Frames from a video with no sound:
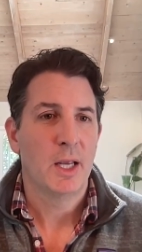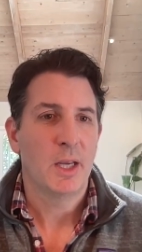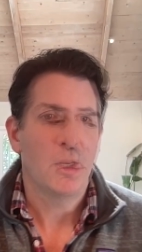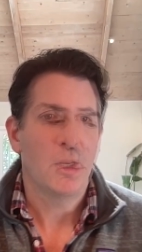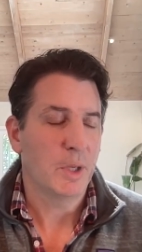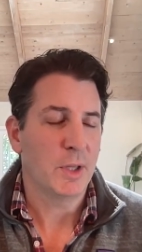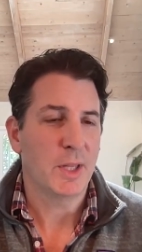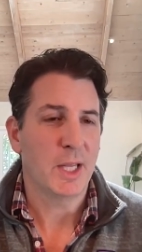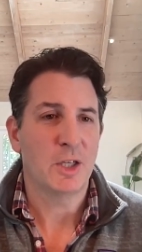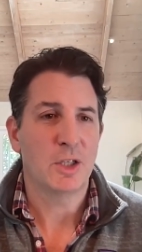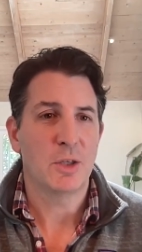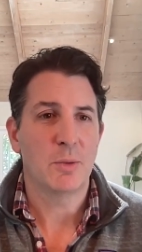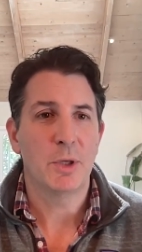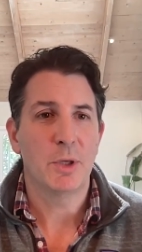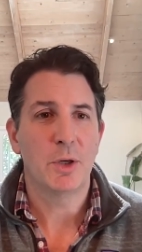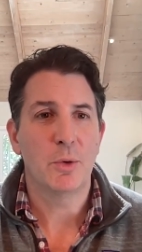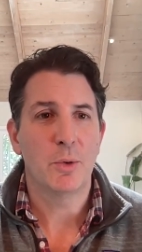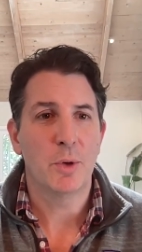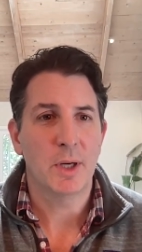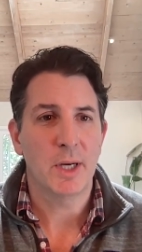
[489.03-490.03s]
what they should be
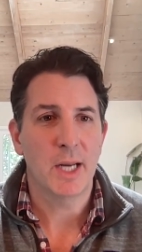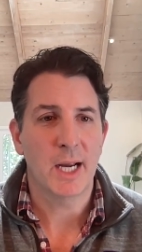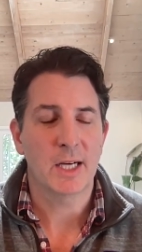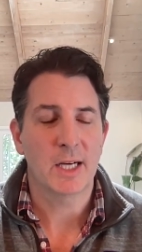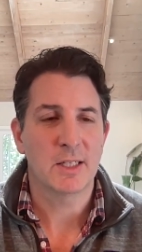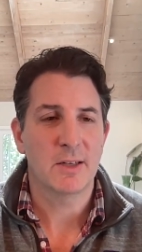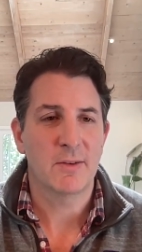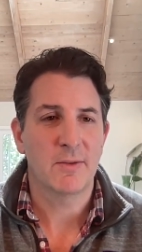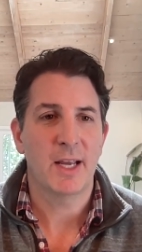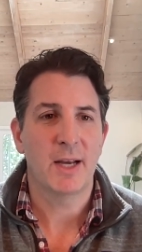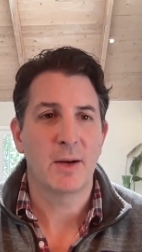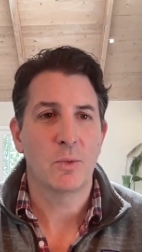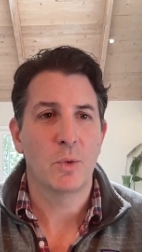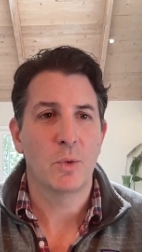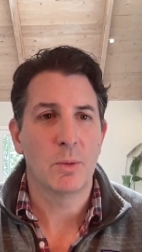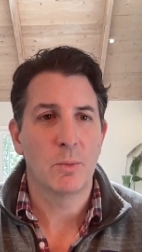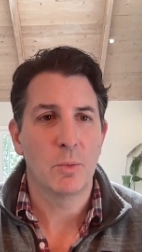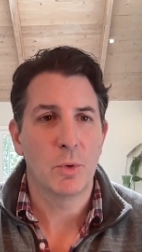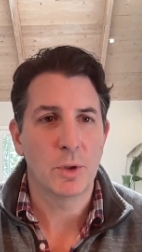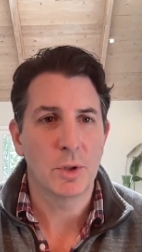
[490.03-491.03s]
doing next if they had
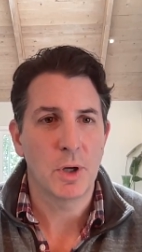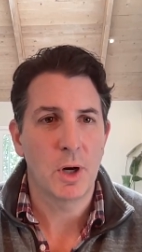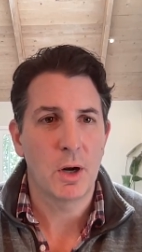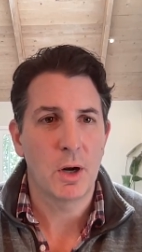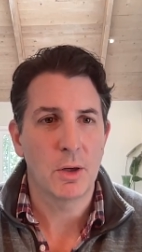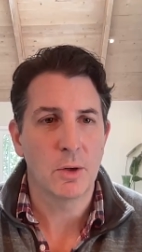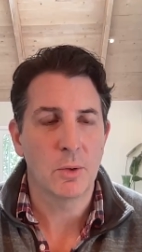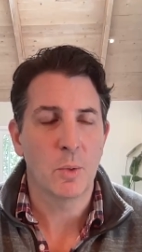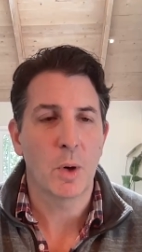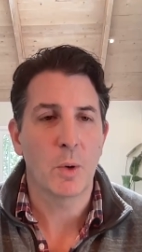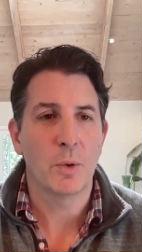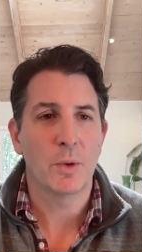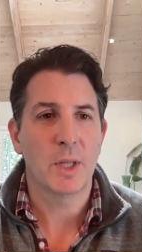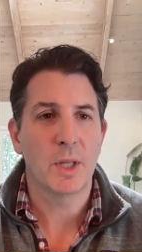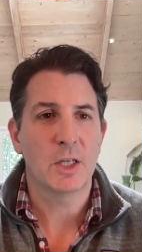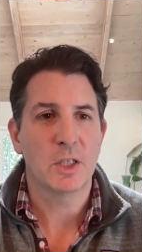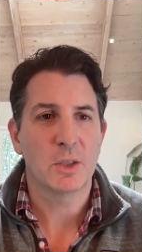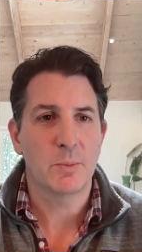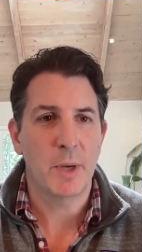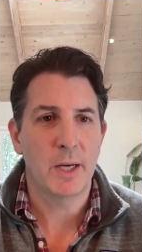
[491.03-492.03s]
one more dollar where would
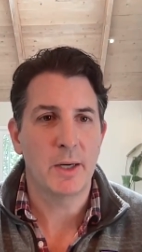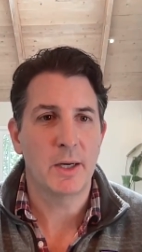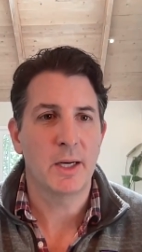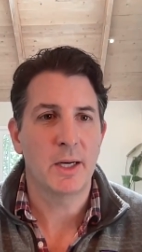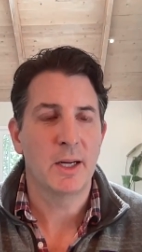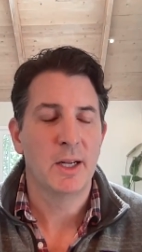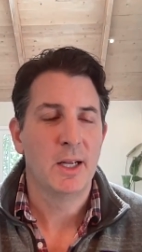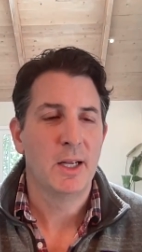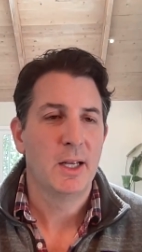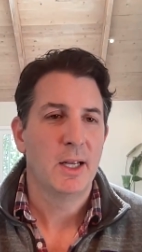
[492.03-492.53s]
they spend it